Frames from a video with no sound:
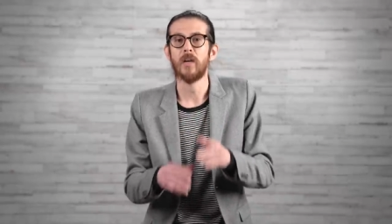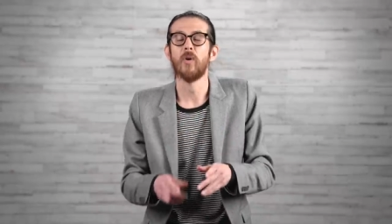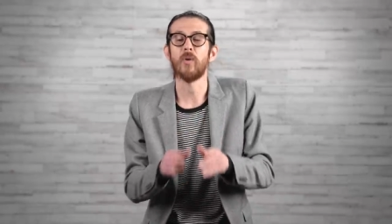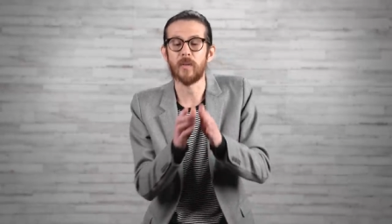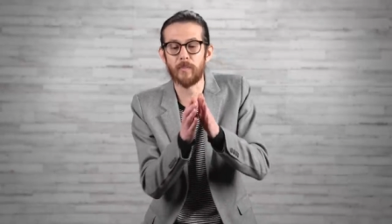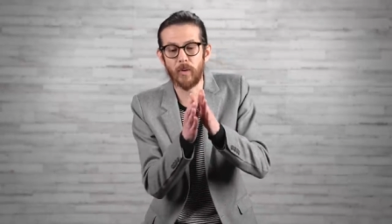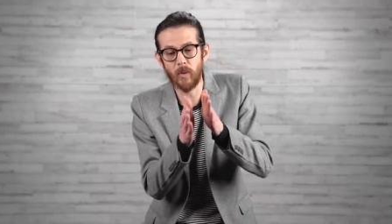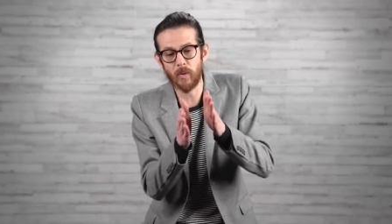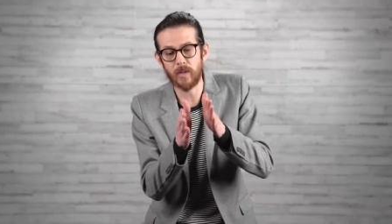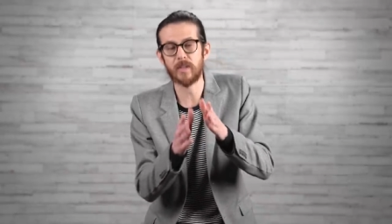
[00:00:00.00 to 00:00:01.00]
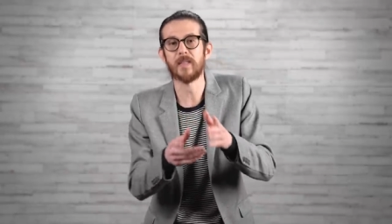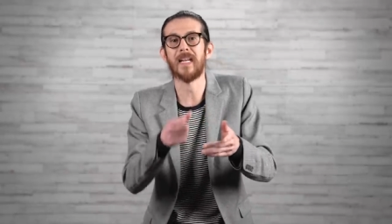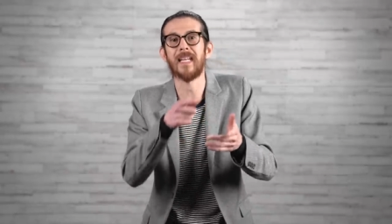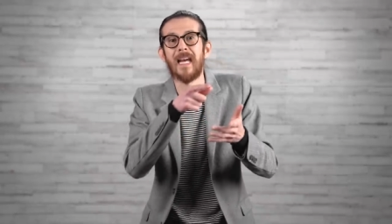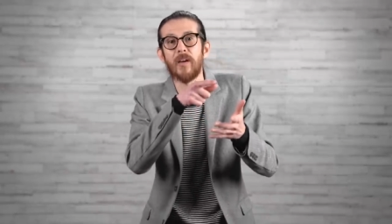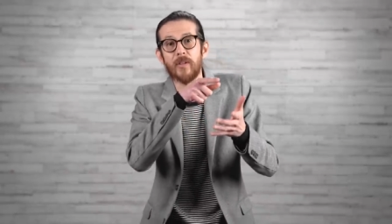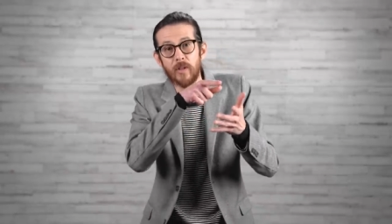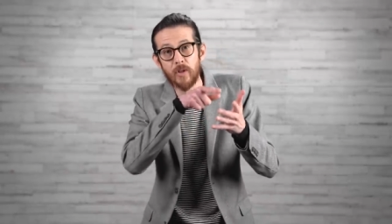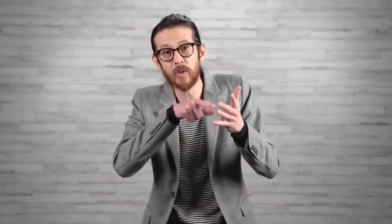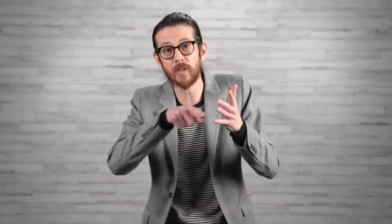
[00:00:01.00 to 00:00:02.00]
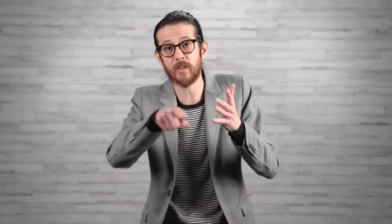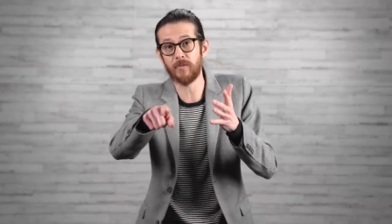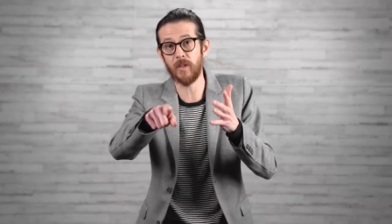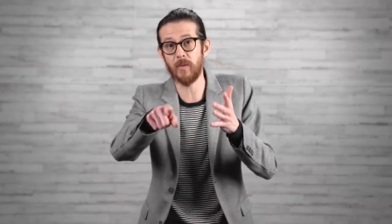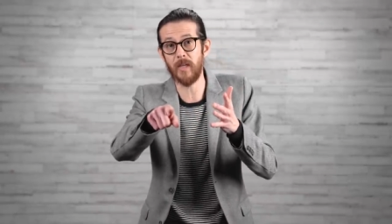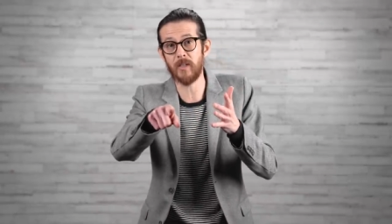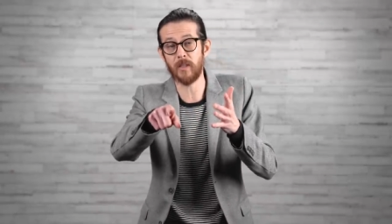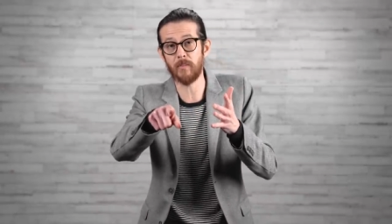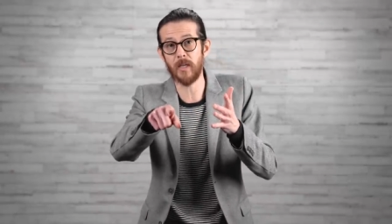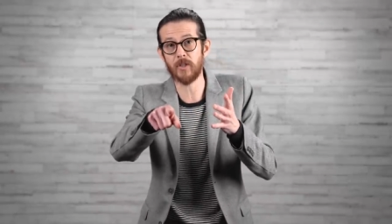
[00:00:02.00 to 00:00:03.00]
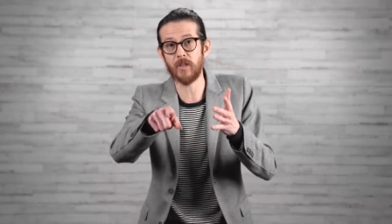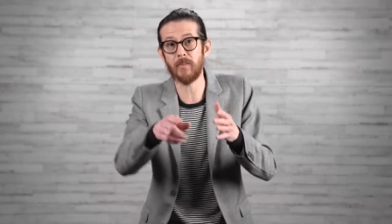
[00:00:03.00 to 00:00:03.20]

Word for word: or the pores that allow the nutrients to flow into the bloodstream,